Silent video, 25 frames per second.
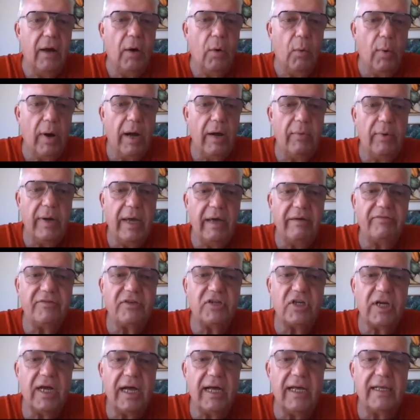Why we have
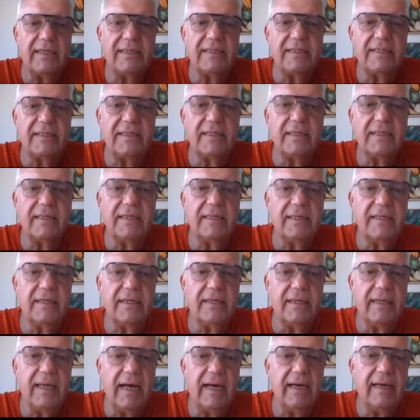charged
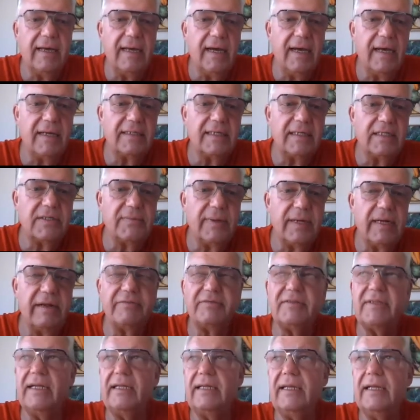young cars as well
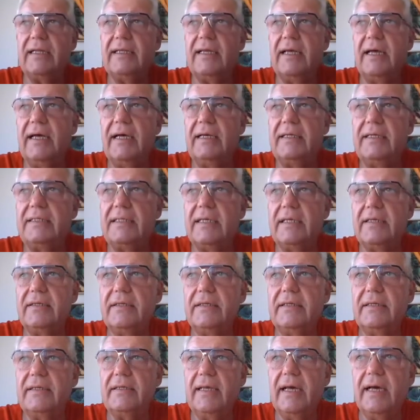as standard cars?
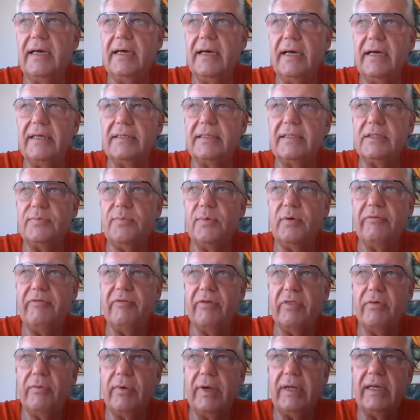Young cars is more
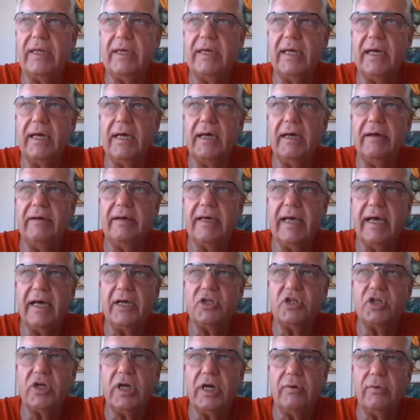for the rental
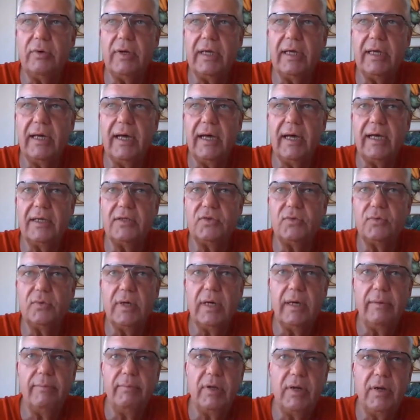car sharing cars who
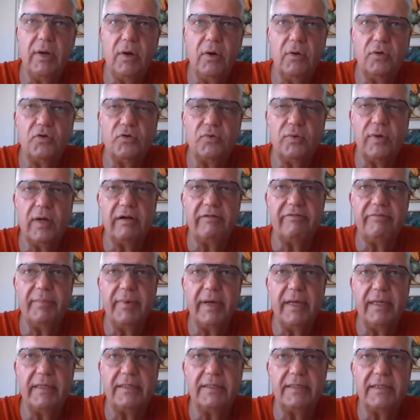are below 12
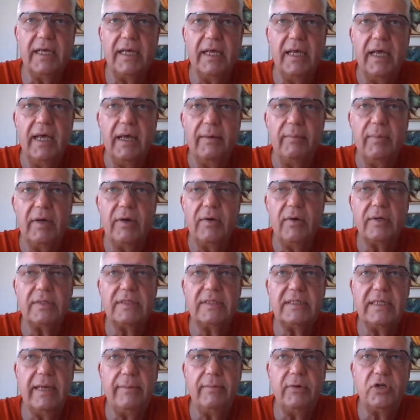months,
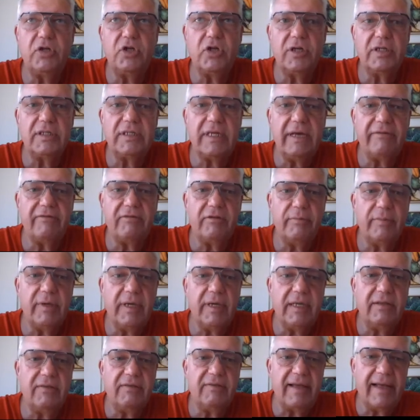because damages have to
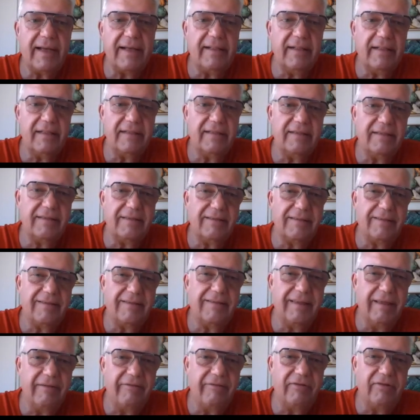be tackled
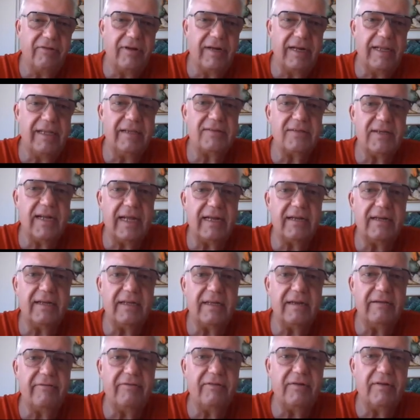differently, slightly
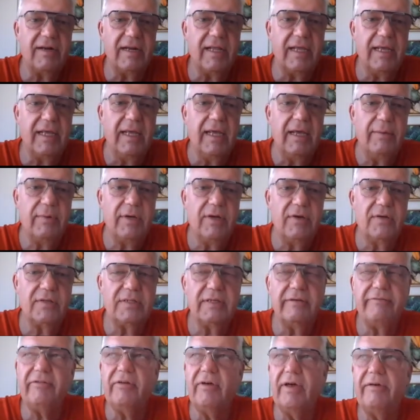differently, because
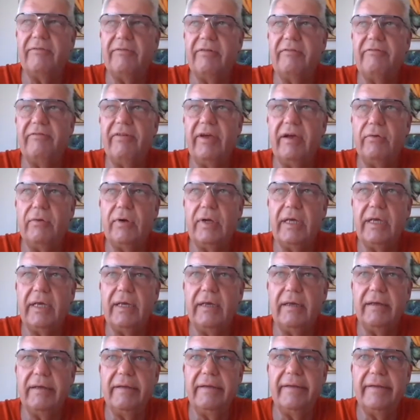if you have a
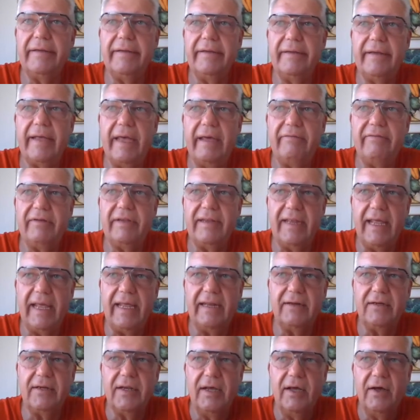very heavy
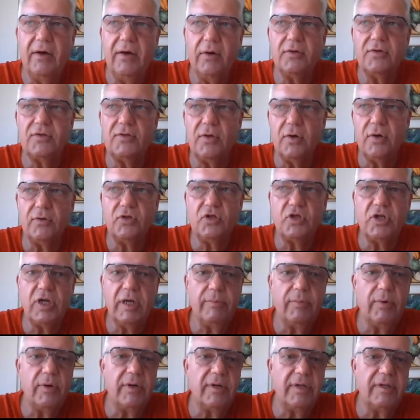dent or stone
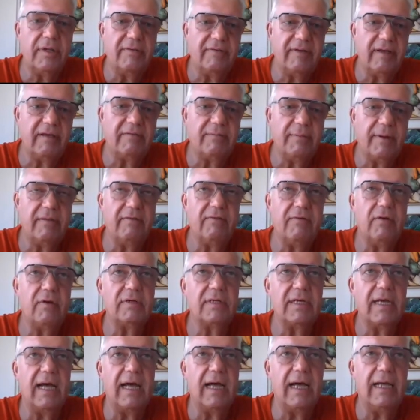chip on a
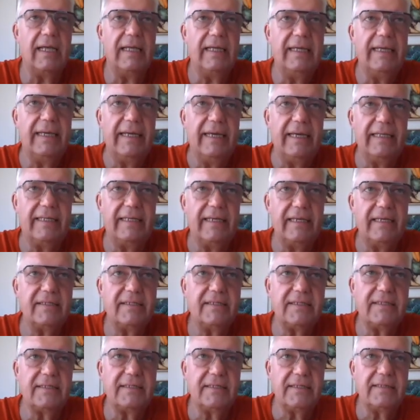6-month-old car, it
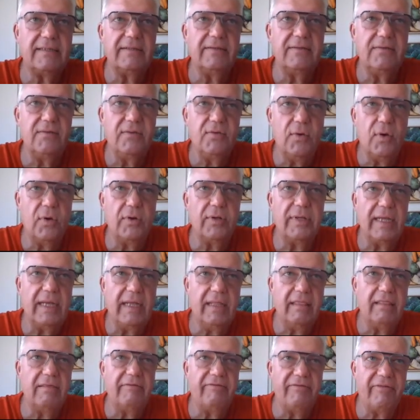is not
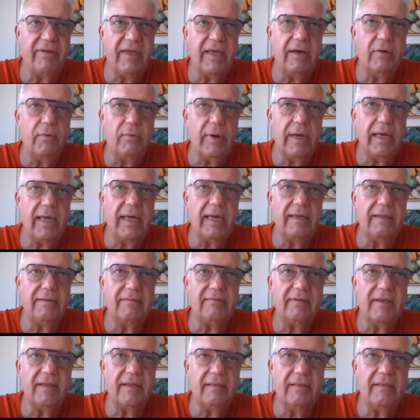in the fair wear,
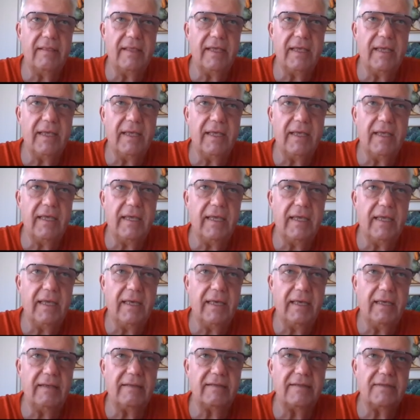it's in the
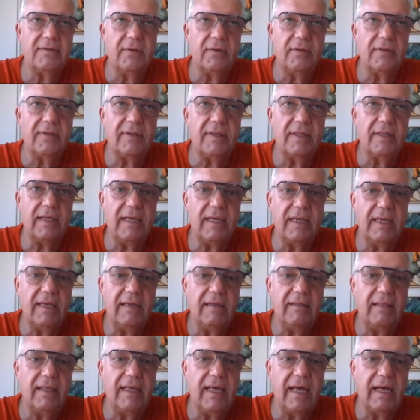it's not
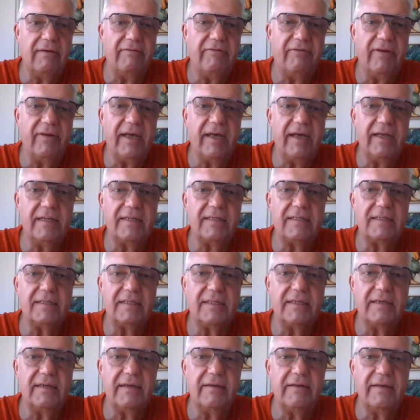the unfair, it's
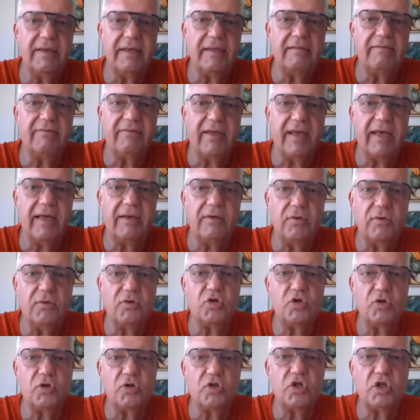fair. You
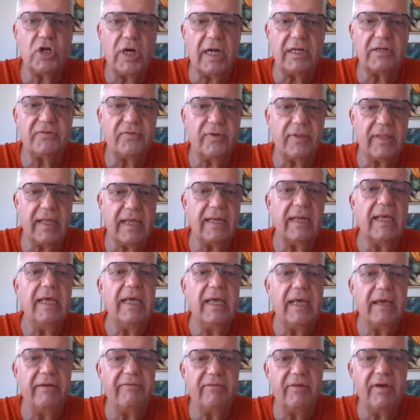should charge for that.
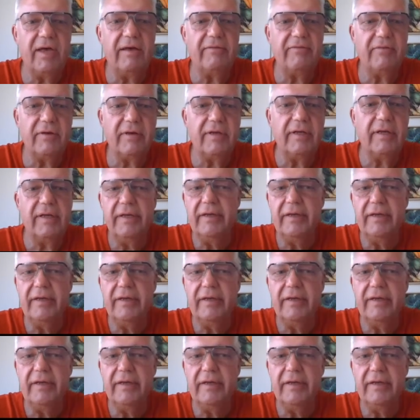If you have a